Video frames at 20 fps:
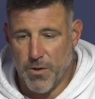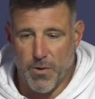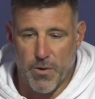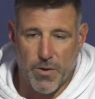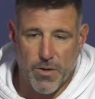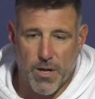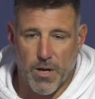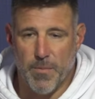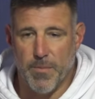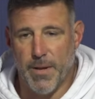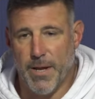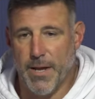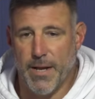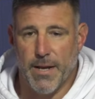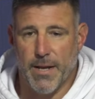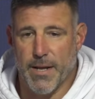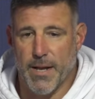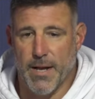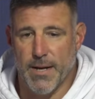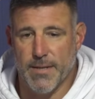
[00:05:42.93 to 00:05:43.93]
he'll come in
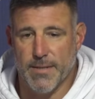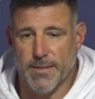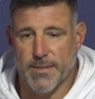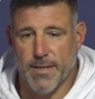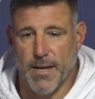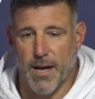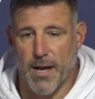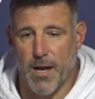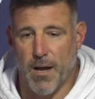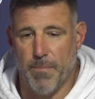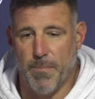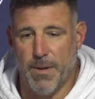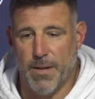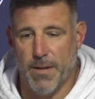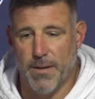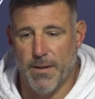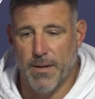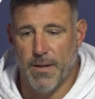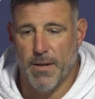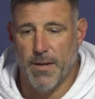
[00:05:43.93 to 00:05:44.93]
and kind of stop,
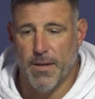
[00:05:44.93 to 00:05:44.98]
and,